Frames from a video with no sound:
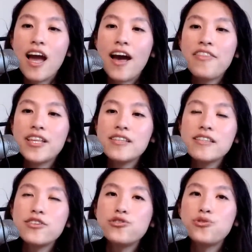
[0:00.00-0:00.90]
And this
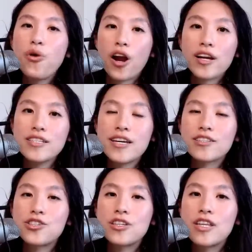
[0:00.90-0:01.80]
is a new
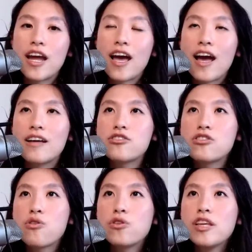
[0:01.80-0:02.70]
architecture that has
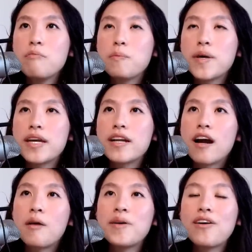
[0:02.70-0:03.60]
slowly been
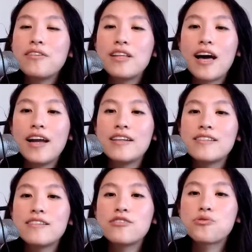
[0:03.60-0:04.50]
coming online
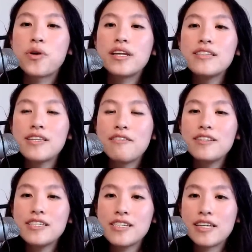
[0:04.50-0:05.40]
since
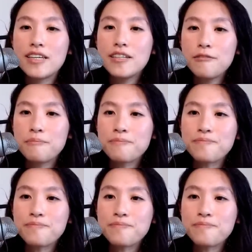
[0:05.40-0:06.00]
2017.